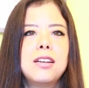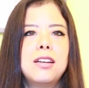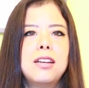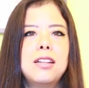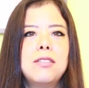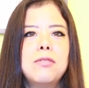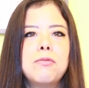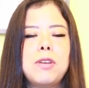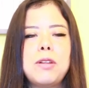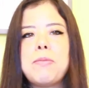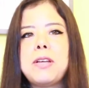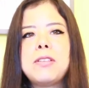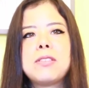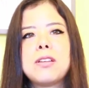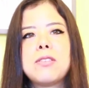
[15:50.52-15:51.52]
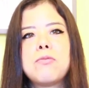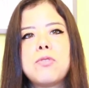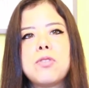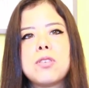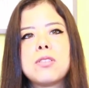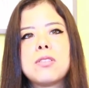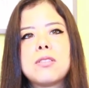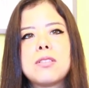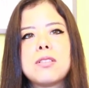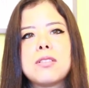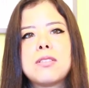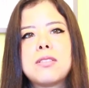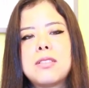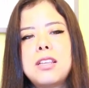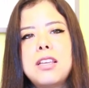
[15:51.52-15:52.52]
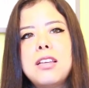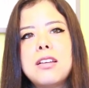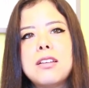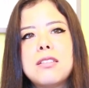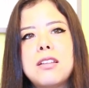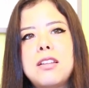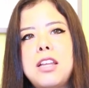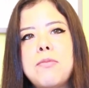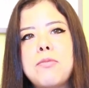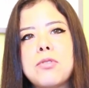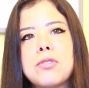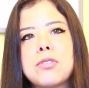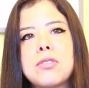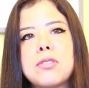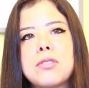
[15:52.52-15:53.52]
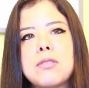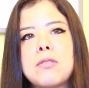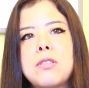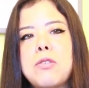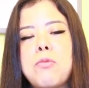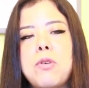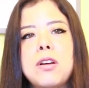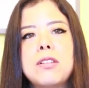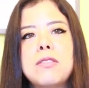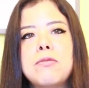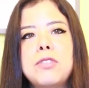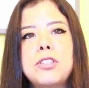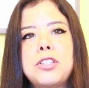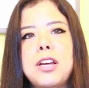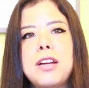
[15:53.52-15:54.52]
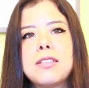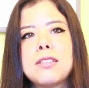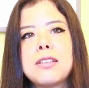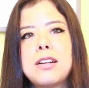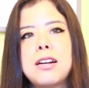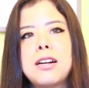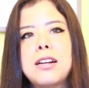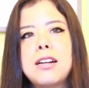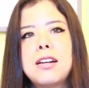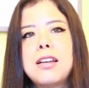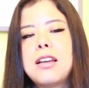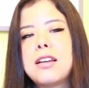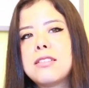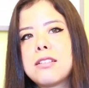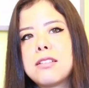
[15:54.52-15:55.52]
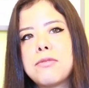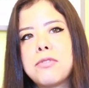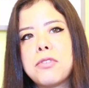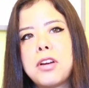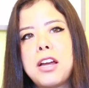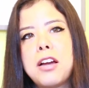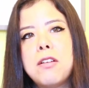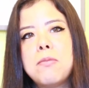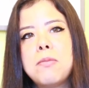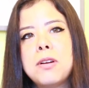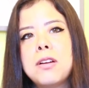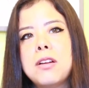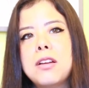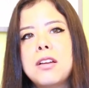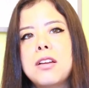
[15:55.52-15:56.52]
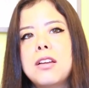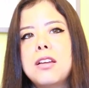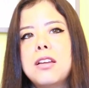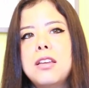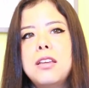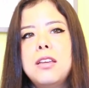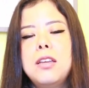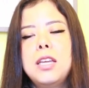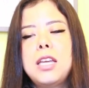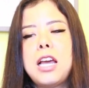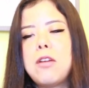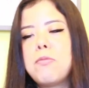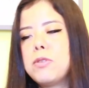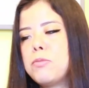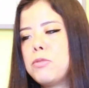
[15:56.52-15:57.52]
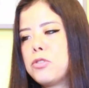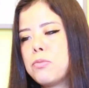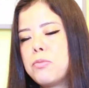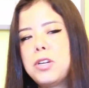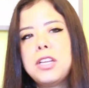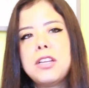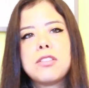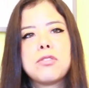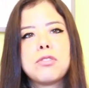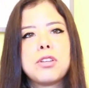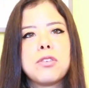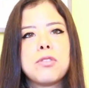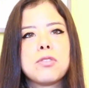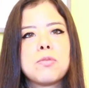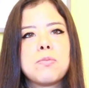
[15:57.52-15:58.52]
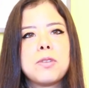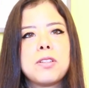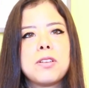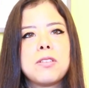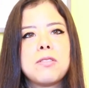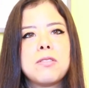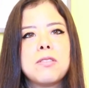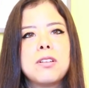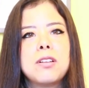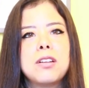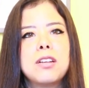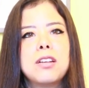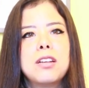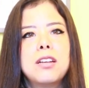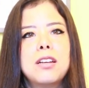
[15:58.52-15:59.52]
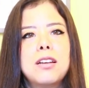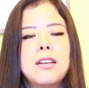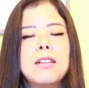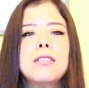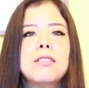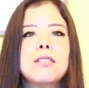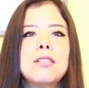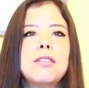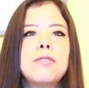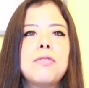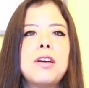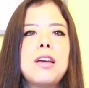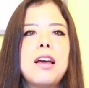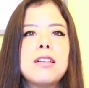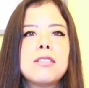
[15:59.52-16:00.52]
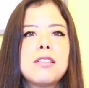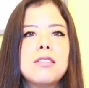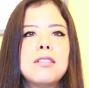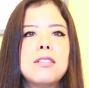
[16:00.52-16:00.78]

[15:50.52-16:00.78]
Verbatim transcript: and when my son was uh, sick the neighbors the one which has a car i asked for help he helped me to bring it to the hospital and if I asked